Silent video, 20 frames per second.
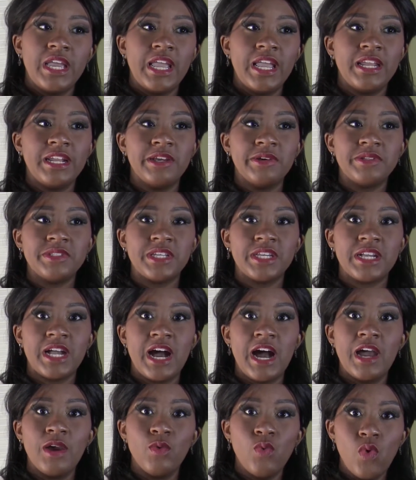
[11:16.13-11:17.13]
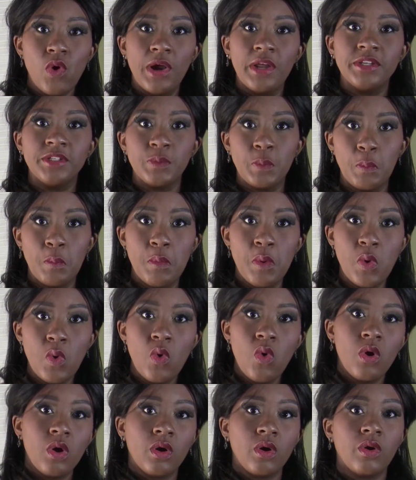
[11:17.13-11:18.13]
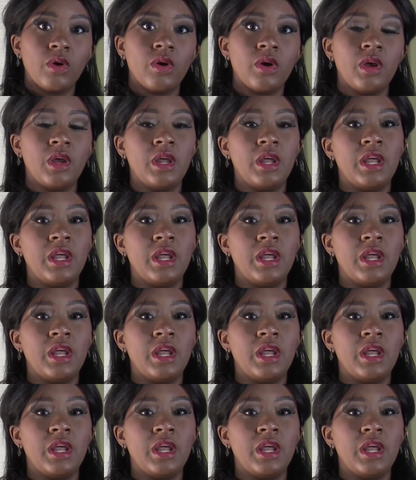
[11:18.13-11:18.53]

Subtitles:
and I was like, I want more.